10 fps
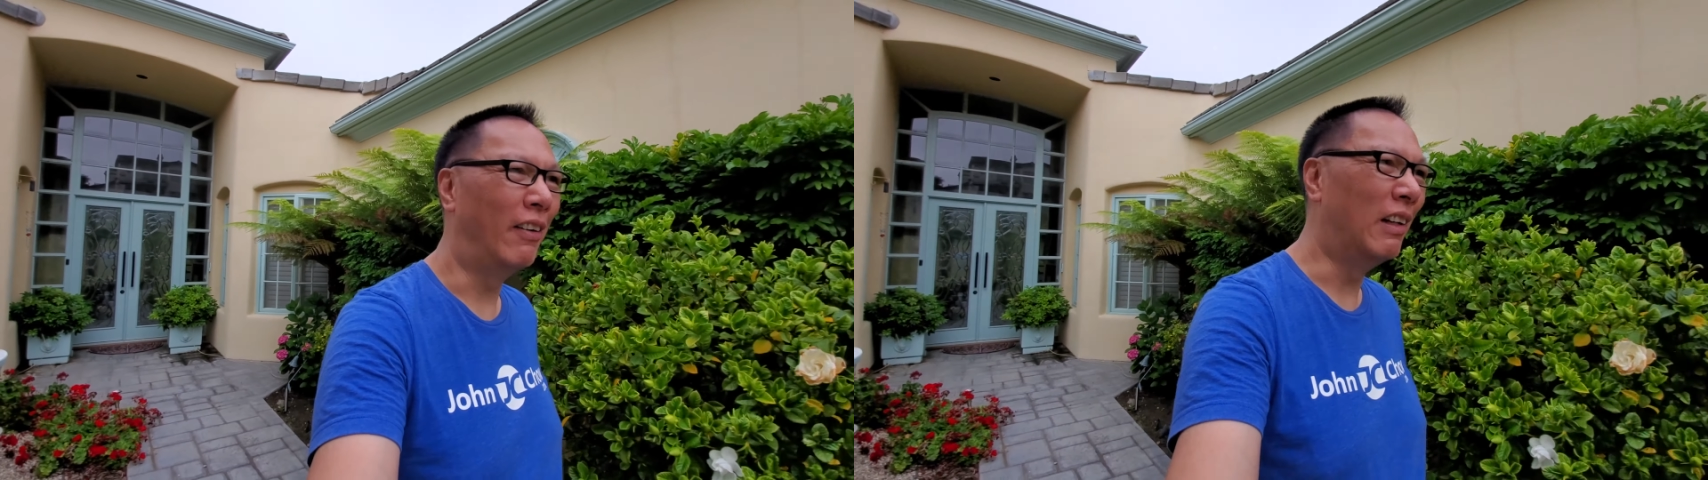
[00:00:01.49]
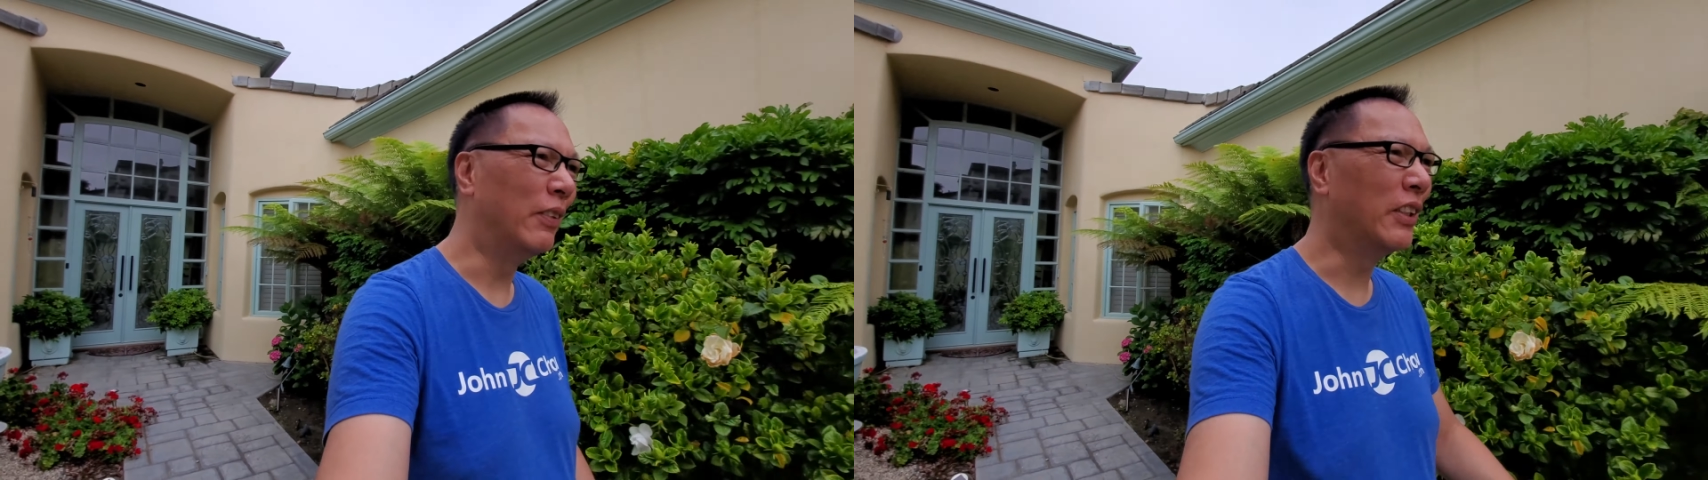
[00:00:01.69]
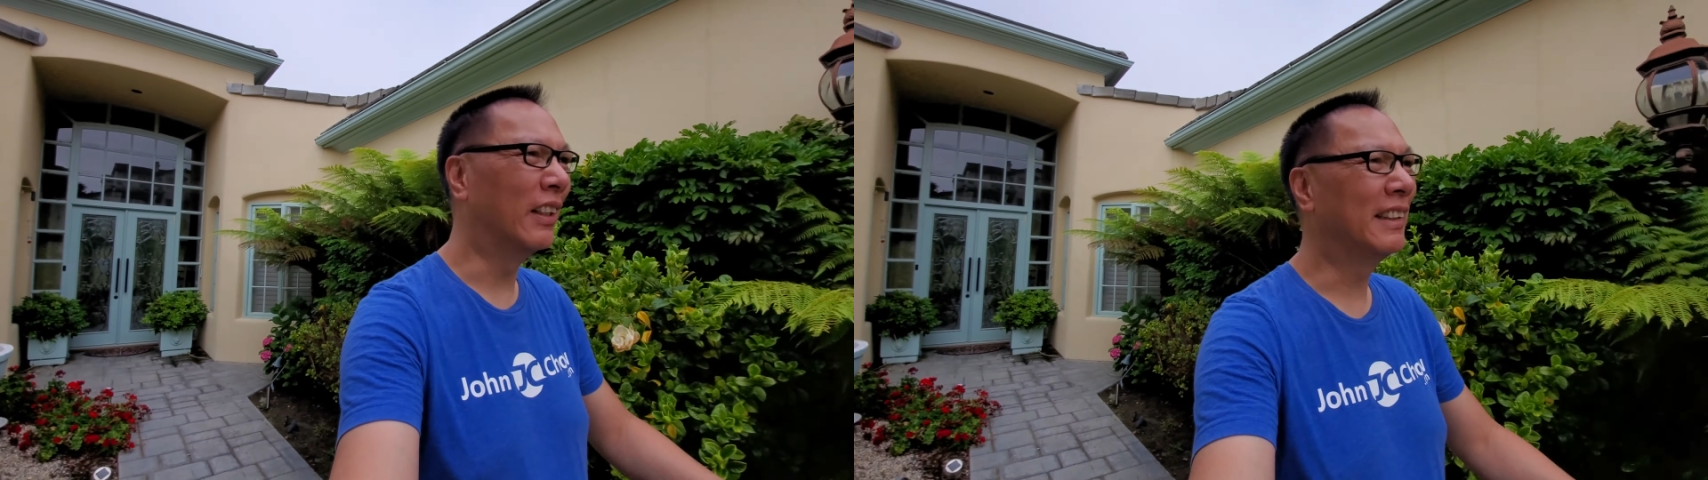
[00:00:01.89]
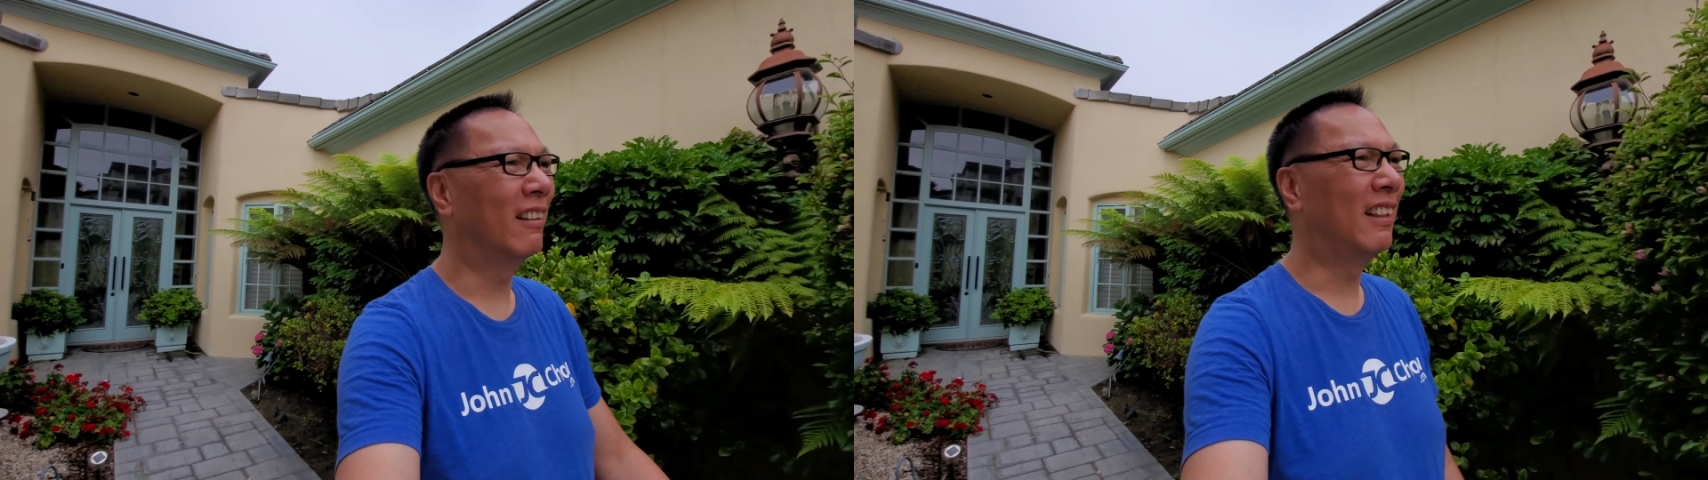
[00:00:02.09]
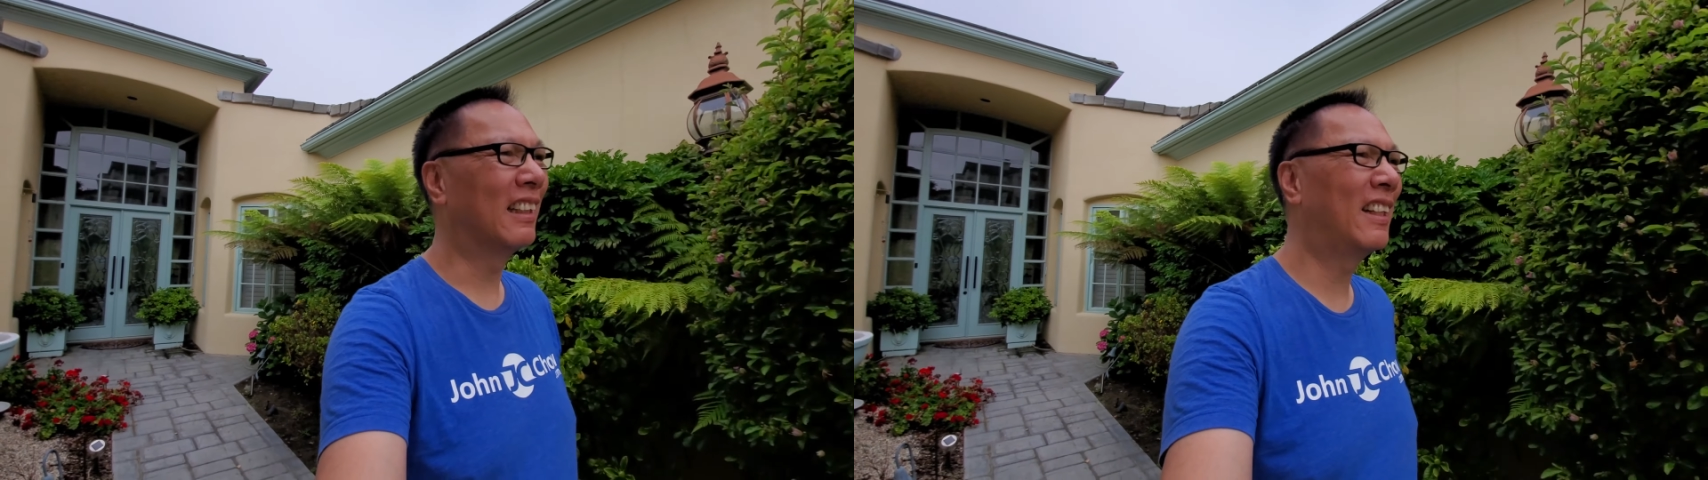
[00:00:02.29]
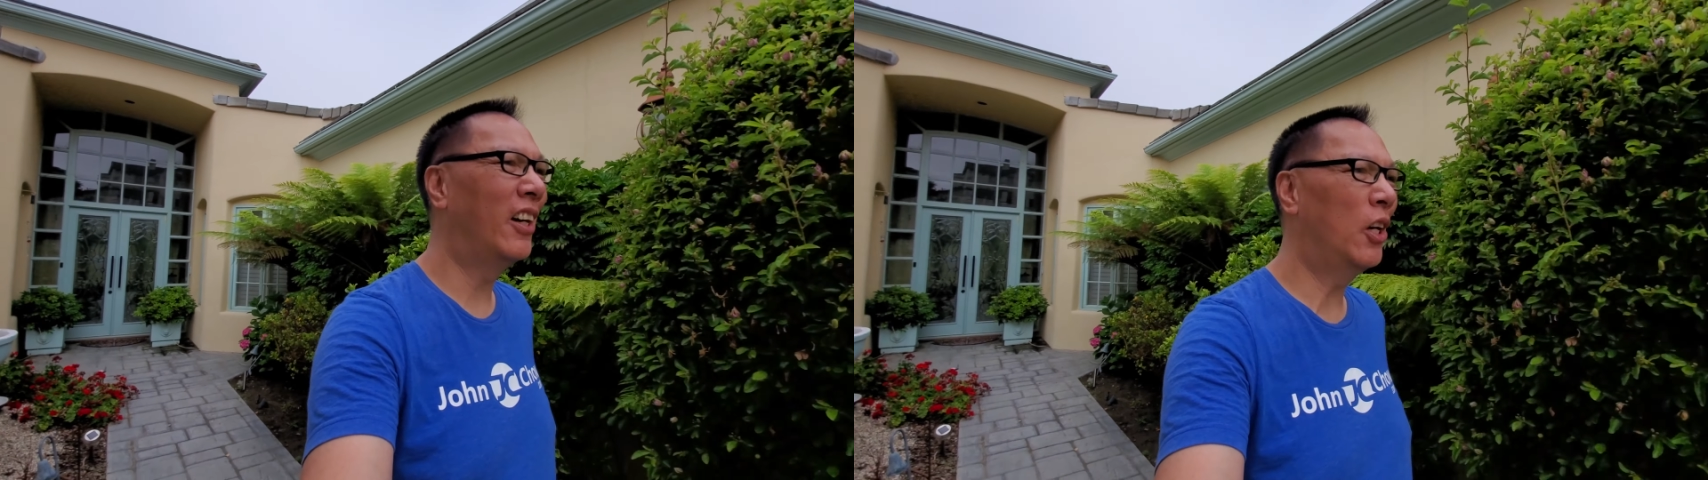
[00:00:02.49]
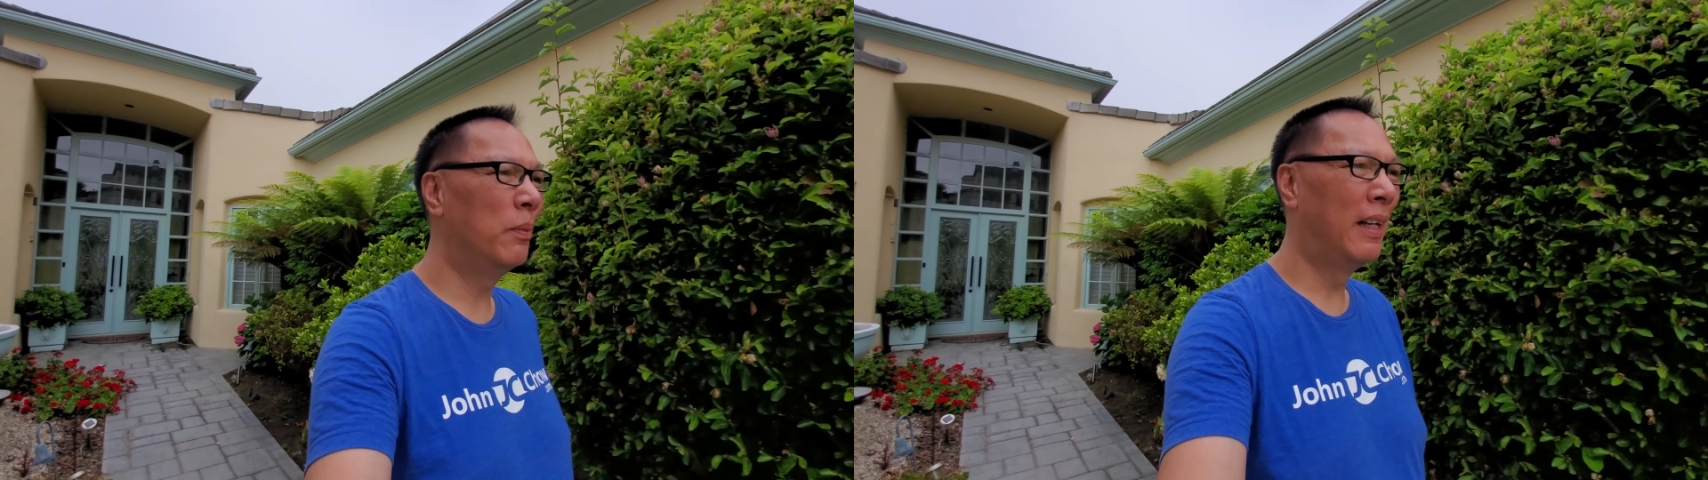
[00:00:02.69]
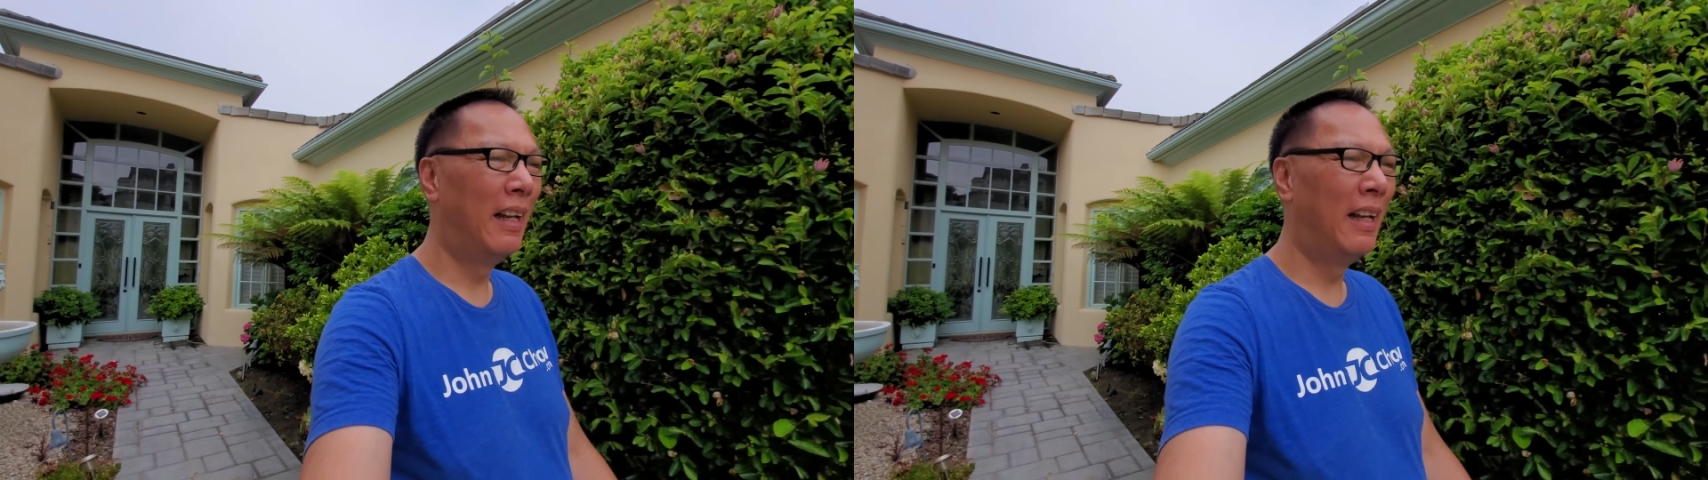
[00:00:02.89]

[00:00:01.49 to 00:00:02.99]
here from johnchow.com.